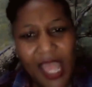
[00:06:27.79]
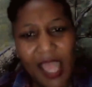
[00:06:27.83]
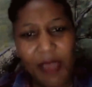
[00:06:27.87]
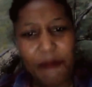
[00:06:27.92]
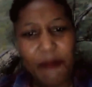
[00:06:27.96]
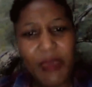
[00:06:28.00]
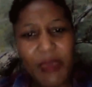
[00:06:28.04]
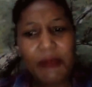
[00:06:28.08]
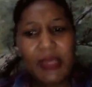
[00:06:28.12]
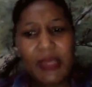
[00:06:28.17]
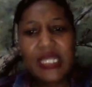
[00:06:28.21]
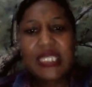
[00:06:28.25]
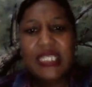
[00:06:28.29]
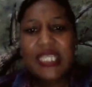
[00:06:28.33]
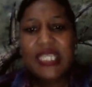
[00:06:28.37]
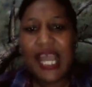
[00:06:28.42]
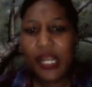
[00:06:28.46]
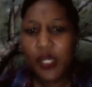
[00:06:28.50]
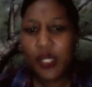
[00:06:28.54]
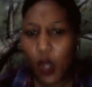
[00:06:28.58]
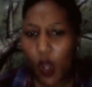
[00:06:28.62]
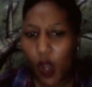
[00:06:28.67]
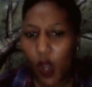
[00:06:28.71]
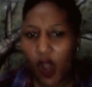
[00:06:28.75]
Maybe
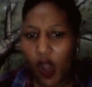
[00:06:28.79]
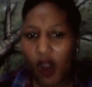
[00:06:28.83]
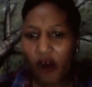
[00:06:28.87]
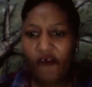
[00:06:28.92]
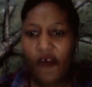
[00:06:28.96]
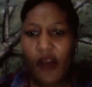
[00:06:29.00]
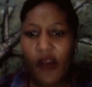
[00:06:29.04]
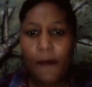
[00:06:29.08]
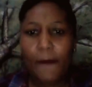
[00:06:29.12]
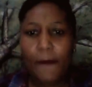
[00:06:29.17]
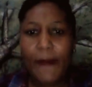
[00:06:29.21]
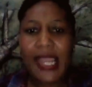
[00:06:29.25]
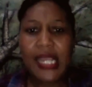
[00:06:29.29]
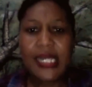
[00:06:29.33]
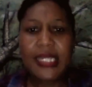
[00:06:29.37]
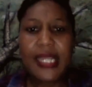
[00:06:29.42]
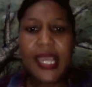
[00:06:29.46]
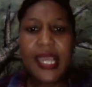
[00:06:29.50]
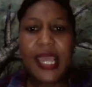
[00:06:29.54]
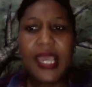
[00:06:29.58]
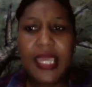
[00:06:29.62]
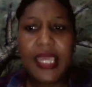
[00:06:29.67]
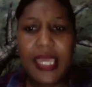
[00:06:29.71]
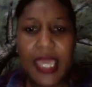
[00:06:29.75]
start off by
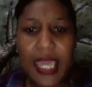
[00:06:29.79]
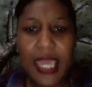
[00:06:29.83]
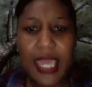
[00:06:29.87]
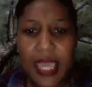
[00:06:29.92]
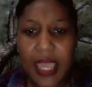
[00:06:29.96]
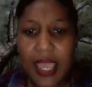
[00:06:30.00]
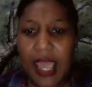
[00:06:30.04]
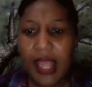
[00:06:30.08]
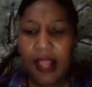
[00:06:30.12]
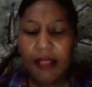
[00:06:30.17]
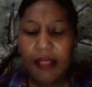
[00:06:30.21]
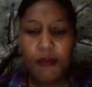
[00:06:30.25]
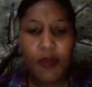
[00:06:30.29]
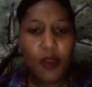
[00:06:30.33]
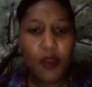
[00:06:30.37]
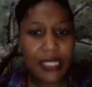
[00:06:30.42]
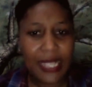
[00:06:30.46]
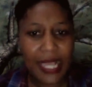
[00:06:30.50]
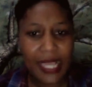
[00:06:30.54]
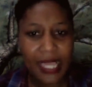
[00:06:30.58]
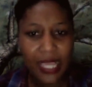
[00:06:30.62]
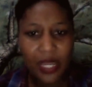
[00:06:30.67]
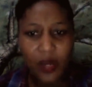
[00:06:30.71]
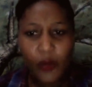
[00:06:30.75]
taking, because
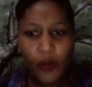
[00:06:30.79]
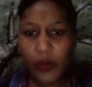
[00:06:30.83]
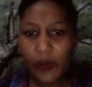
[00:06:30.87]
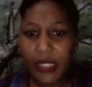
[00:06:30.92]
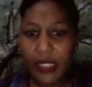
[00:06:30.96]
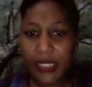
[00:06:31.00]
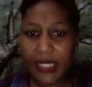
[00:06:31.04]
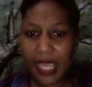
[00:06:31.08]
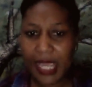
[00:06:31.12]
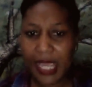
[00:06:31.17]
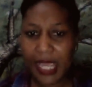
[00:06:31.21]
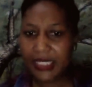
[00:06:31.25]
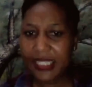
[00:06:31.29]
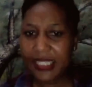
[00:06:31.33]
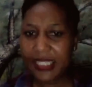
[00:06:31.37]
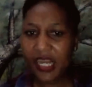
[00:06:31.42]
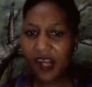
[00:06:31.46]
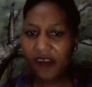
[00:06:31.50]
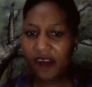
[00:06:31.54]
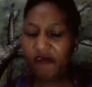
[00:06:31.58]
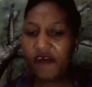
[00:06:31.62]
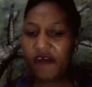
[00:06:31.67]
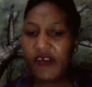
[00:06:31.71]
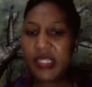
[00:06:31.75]
I get when we take
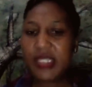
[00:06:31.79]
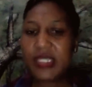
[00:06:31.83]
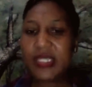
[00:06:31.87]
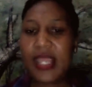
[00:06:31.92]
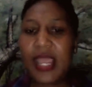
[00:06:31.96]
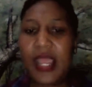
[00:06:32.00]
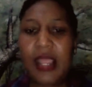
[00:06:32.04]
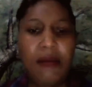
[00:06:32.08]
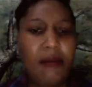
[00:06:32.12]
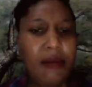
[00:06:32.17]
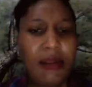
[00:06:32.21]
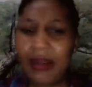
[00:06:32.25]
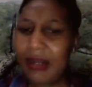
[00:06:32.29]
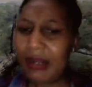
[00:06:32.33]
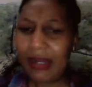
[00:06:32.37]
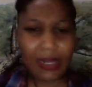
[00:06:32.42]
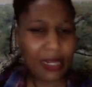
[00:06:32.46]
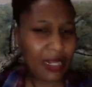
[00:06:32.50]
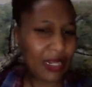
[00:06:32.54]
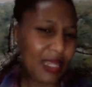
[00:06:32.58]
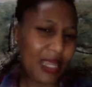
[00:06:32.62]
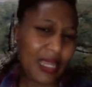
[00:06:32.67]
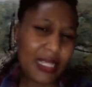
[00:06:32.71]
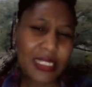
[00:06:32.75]
selfies,
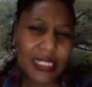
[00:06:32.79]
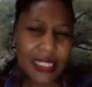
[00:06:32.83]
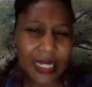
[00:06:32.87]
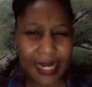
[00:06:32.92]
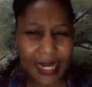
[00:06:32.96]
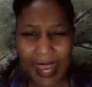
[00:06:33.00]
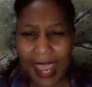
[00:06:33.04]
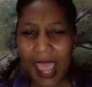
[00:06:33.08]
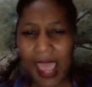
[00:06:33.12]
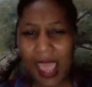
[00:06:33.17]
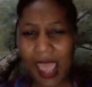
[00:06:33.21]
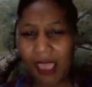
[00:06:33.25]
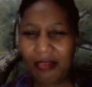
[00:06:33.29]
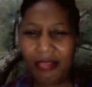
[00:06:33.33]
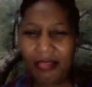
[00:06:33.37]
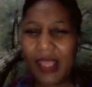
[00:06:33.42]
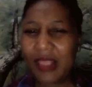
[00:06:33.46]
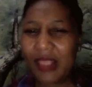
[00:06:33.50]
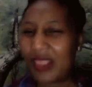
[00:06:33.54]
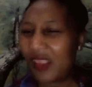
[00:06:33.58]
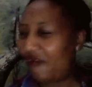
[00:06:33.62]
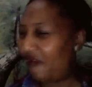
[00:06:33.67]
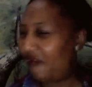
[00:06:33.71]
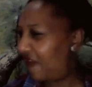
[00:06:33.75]
it's rare that
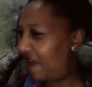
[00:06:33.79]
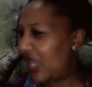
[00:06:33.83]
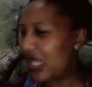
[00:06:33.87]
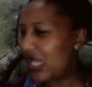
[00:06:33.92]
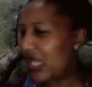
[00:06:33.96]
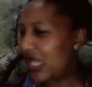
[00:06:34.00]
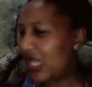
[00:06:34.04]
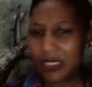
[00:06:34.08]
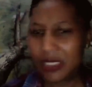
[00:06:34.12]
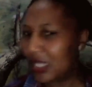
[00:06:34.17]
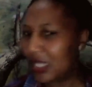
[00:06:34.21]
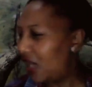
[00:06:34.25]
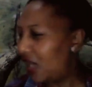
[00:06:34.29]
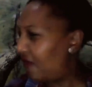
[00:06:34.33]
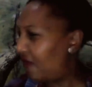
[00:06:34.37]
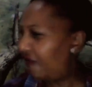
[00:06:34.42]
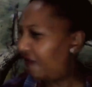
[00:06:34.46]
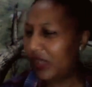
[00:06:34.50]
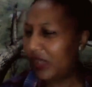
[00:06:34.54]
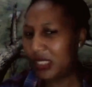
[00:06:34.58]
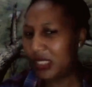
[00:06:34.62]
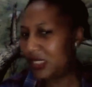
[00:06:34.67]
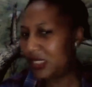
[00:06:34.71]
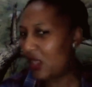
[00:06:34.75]
the first
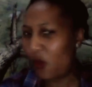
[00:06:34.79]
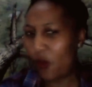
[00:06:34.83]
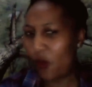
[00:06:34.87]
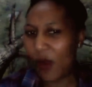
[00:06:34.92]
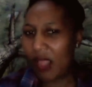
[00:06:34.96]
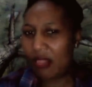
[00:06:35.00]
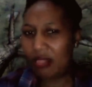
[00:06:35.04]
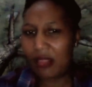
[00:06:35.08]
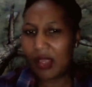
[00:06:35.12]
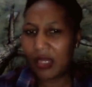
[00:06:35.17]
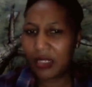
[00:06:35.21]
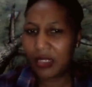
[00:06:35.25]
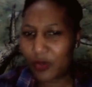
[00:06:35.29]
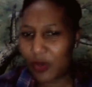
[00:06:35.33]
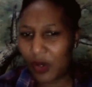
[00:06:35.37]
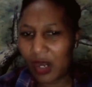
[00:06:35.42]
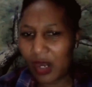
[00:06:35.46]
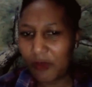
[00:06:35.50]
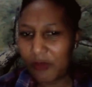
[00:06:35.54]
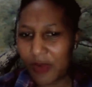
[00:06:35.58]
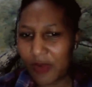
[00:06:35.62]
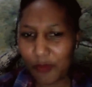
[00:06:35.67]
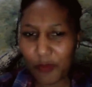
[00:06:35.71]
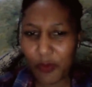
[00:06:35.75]
selfie is the one that's going to
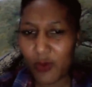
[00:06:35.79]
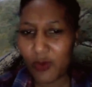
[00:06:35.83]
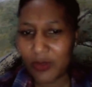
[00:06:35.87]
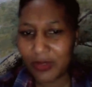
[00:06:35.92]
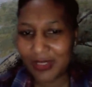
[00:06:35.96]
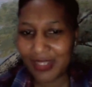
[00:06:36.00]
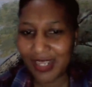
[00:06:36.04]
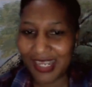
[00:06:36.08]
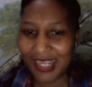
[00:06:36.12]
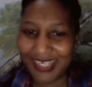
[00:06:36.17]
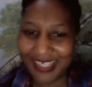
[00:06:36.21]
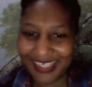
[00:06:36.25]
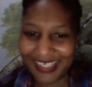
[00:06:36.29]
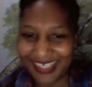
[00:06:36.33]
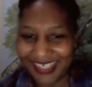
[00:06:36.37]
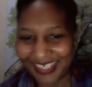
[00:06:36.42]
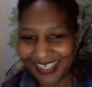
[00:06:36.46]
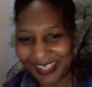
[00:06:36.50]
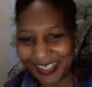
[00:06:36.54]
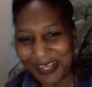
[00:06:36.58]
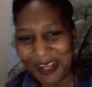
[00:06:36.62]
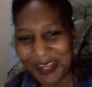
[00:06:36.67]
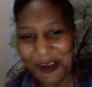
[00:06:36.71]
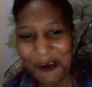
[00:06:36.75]
be posted
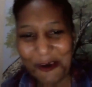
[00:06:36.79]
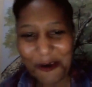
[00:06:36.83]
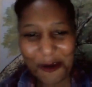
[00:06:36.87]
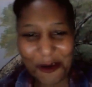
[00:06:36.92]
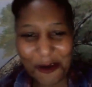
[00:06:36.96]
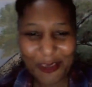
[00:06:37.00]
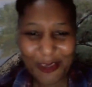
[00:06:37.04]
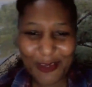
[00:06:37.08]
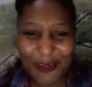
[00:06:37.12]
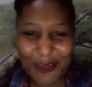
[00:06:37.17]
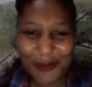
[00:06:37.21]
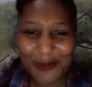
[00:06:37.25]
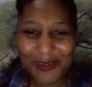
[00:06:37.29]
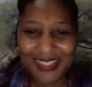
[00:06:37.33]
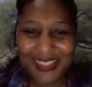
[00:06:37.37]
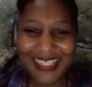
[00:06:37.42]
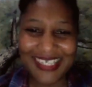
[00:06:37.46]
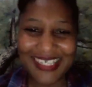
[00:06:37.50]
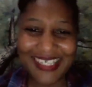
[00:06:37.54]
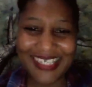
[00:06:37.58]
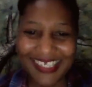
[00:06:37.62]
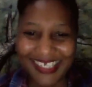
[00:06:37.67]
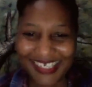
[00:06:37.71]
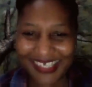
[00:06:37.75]
or
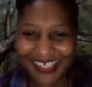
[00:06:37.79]
used.